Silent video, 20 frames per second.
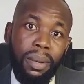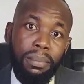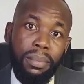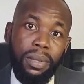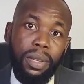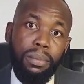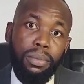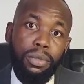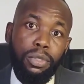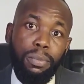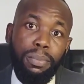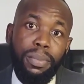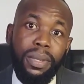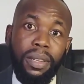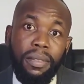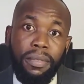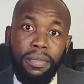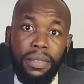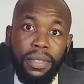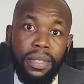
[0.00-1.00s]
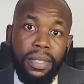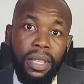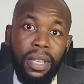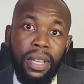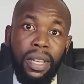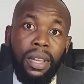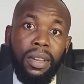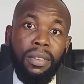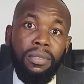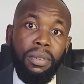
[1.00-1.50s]
be able to benefit
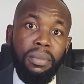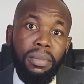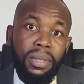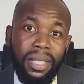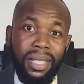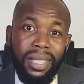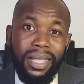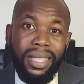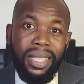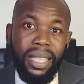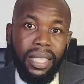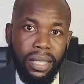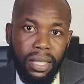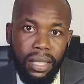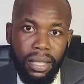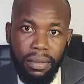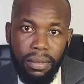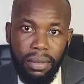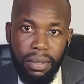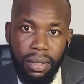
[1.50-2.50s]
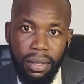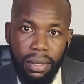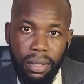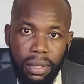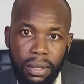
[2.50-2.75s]
from these incentives.